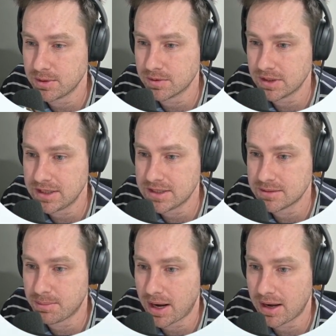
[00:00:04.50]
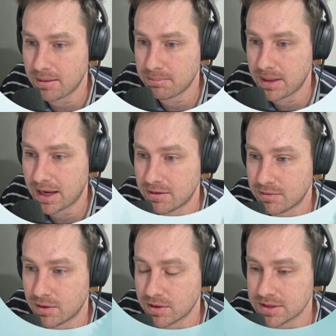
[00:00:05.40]
released by Black
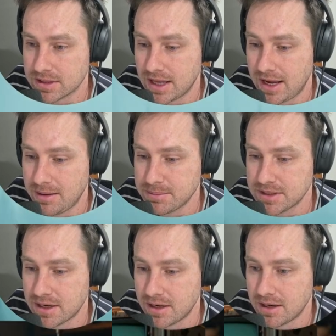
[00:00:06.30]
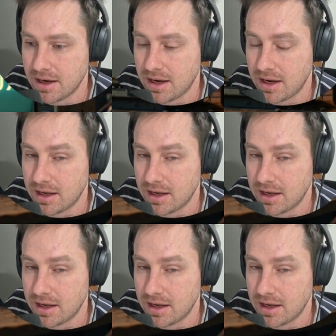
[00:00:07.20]
Forest Labs, and